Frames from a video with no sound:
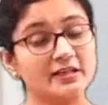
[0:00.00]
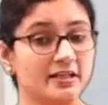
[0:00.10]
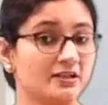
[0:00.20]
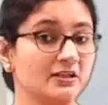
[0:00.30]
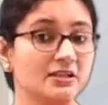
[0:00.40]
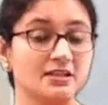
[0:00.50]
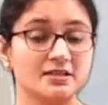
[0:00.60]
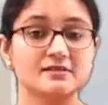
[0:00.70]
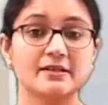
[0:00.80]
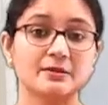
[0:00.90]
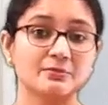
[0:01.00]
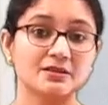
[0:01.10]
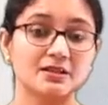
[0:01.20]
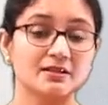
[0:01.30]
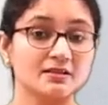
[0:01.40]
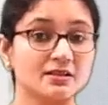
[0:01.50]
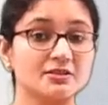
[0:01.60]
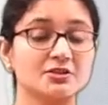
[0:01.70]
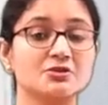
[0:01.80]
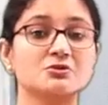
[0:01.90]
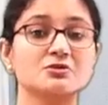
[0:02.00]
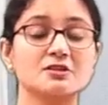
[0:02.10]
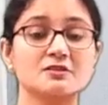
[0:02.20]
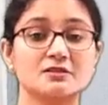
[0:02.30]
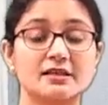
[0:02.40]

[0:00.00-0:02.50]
airway clearance can be there related to this